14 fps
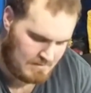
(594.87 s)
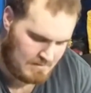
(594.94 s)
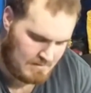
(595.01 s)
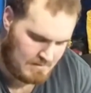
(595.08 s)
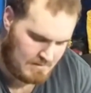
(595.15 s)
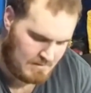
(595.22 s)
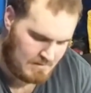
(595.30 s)

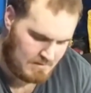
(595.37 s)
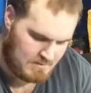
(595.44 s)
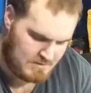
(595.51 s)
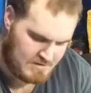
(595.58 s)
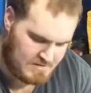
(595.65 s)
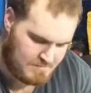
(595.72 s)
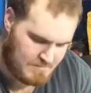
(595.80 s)
And
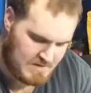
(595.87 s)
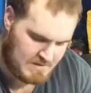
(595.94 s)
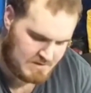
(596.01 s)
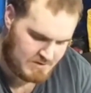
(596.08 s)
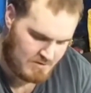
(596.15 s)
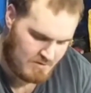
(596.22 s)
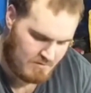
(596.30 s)
just make
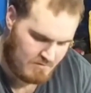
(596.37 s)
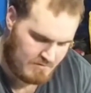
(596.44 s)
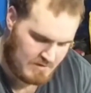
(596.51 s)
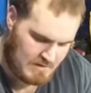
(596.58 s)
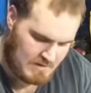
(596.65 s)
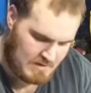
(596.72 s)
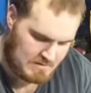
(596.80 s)
sure
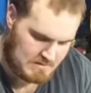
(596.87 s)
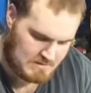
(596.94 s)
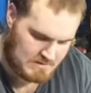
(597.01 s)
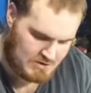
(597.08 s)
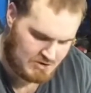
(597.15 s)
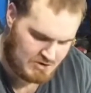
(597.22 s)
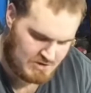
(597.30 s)
that it's
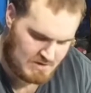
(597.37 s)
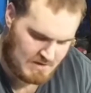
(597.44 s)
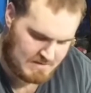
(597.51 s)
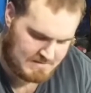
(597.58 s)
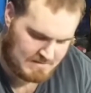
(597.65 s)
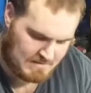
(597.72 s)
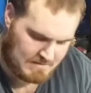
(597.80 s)

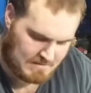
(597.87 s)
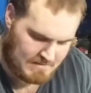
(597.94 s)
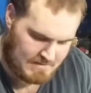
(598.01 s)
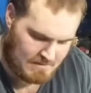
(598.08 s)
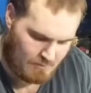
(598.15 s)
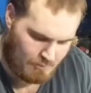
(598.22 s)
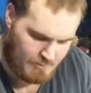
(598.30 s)
just a
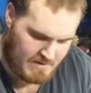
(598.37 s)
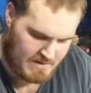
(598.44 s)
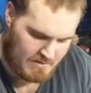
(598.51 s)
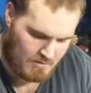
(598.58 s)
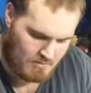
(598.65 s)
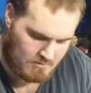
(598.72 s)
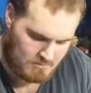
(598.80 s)
little
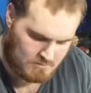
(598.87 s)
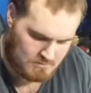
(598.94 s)
bigger.